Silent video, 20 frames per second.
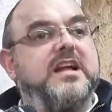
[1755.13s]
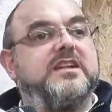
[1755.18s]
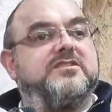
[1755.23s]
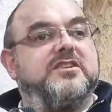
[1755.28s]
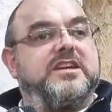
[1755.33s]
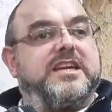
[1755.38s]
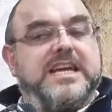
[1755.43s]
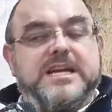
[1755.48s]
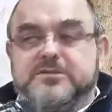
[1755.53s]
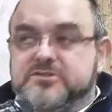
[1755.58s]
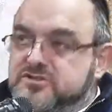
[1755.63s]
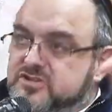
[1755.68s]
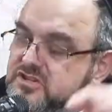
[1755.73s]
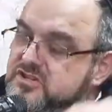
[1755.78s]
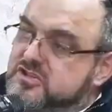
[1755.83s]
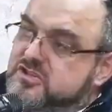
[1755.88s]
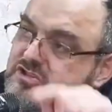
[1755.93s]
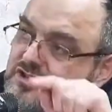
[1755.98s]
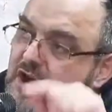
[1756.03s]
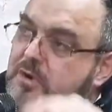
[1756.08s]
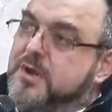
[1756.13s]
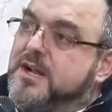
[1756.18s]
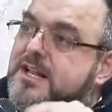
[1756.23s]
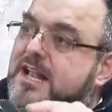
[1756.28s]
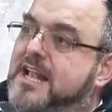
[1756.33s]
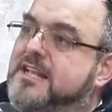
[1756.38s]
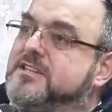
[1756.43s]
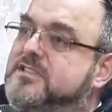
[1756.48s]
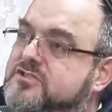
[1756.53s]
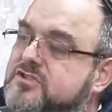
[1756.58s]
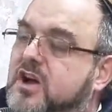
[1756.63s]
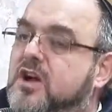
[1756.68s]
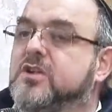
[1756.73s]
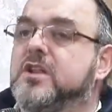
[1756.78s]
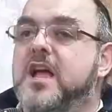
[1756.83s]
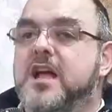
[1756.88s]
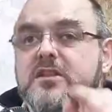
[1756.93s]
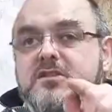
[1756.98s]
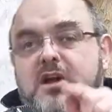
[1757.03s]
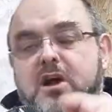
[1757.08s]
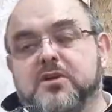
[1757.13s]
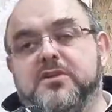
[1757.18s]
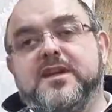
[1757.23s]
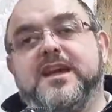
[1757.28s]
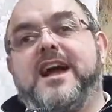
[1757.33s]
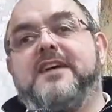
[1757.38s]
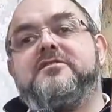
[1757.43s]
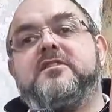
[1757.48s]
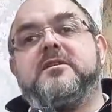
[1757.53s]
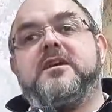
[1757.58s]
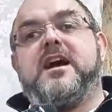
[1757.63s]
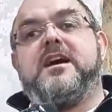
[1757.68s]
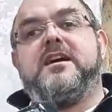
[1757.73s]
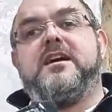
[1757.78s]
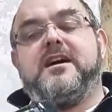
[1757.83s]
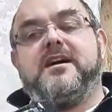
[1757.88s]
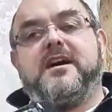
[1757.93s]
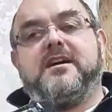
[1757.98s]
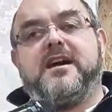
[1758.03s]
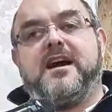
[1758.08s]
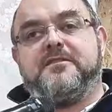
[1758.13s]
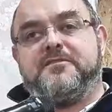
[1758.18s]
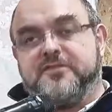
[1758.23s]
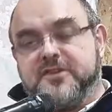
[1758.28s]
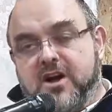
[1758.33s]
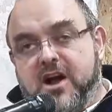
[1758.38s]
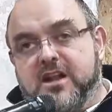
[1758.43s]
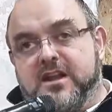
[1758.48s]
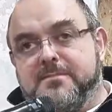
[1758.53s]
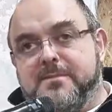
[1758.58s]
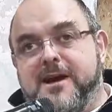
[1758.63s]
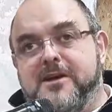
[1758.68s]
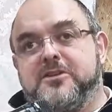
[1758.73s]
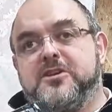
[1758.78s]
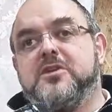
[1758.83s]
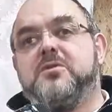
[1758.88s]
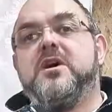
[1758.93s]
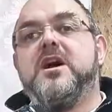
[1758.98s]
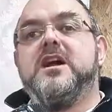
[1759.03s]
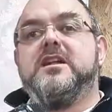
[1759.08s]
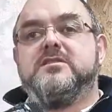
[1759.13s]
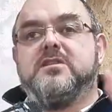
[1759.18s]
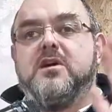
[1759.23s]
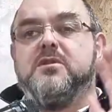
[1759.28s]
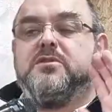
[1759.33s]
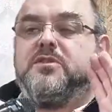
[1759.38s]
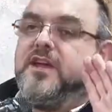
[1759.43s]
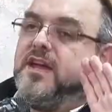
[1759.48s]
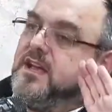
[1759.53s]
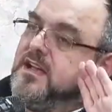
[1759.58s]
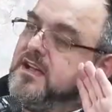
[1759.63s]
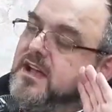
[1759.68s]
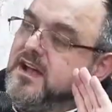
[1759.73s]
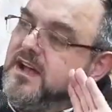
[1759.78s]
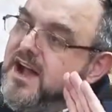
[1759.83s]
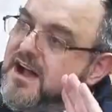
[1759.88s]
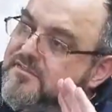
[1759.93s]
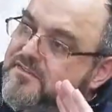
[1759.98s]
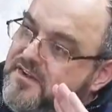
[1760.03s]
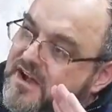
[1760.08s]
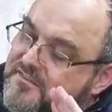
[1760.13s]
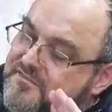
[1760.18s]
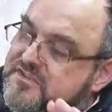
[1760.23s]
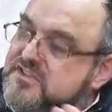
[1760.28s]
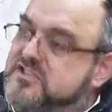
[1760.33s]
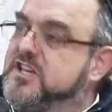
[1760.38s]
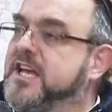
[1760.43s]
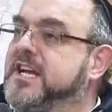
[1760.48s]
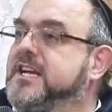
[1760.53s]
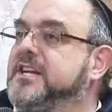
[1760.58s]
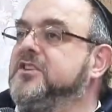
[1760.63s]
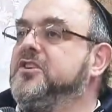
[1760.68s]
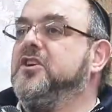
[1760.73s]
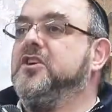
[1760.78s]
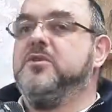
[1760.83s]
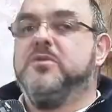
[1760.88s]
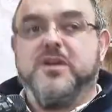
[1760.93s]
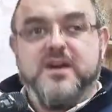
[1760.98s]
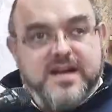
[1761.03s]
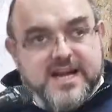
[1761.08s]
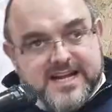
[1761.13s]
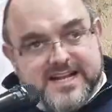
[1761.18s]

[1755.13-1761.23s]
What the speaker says: to keep showing Klal Yisrael, don't think I've forgotten about you, don't think I've forsaken you.